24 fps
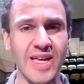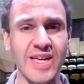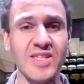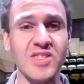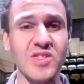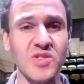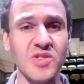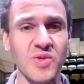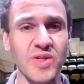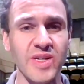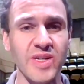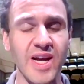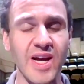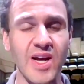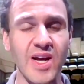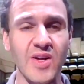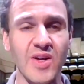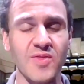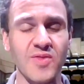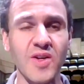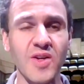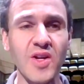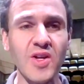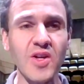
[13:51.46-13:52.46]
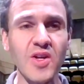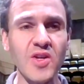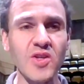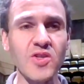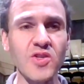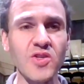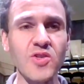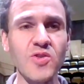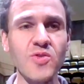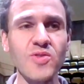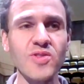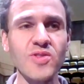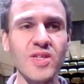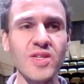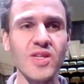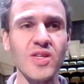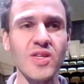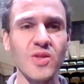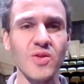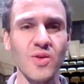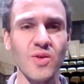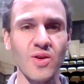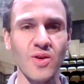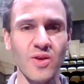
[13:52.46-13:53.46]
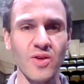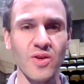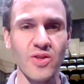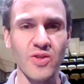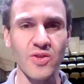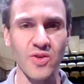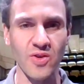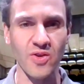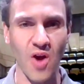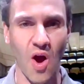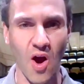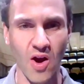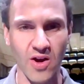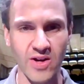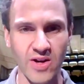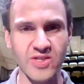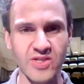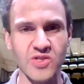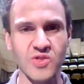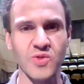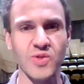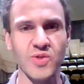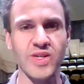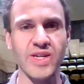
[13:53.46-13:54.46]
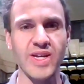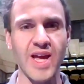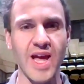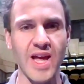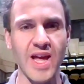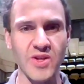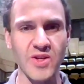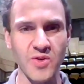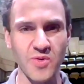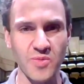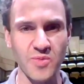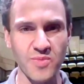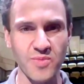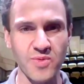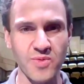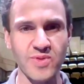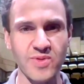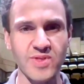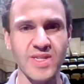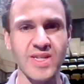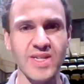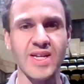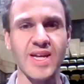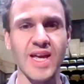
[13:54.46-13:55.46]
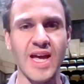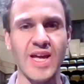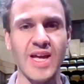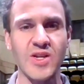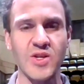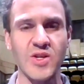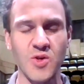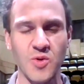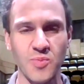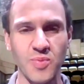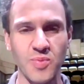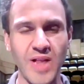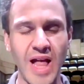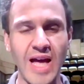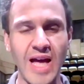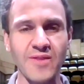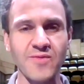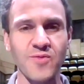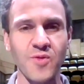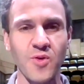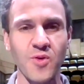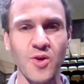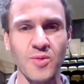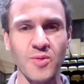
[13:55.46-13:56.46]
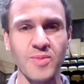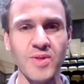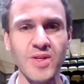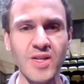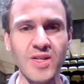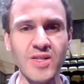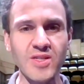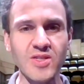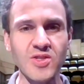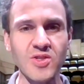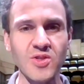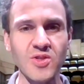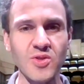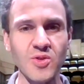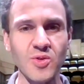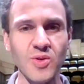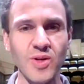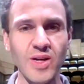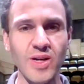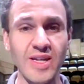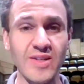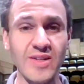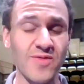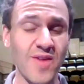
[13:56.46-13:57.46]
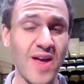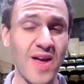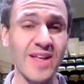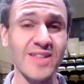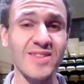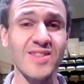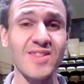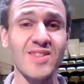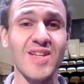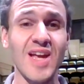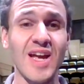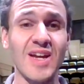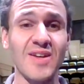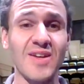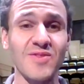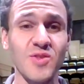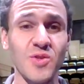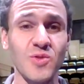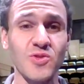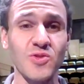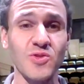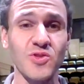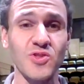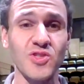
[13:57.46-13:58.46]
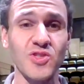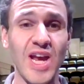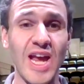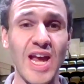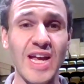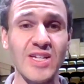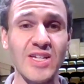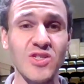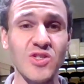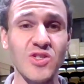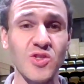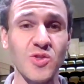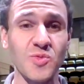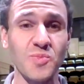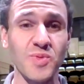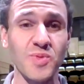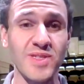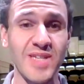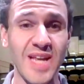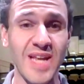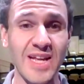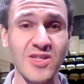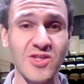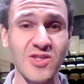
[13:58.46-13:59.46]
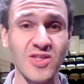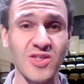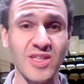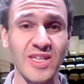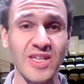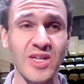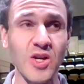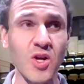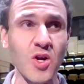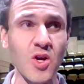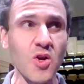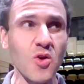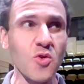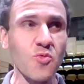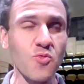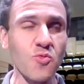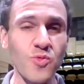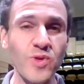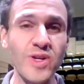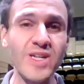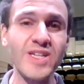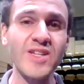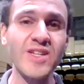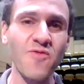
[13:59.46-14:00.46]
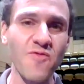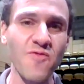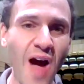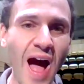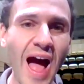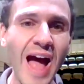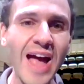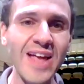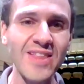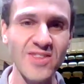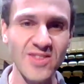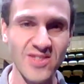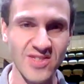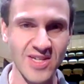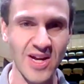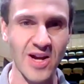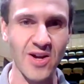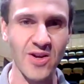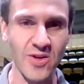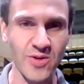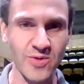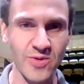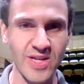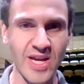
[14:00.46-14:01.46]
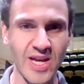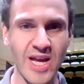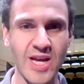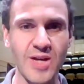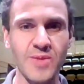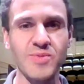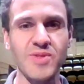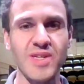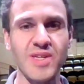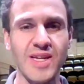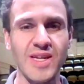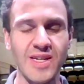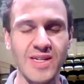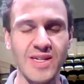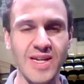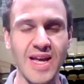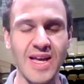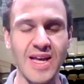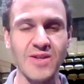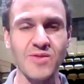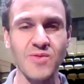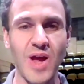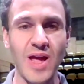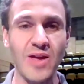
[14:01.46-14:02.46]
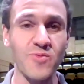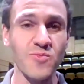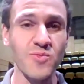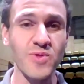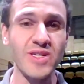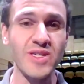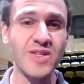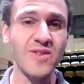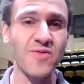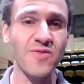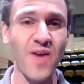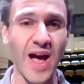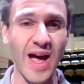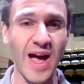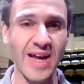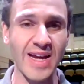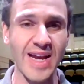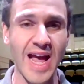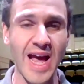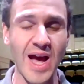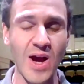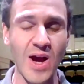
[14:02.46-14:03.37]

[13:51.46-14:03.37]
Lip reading: history of using your artistry and your music and your platform to advance this kind of social change, to potentially redefine the stereotypes and redefine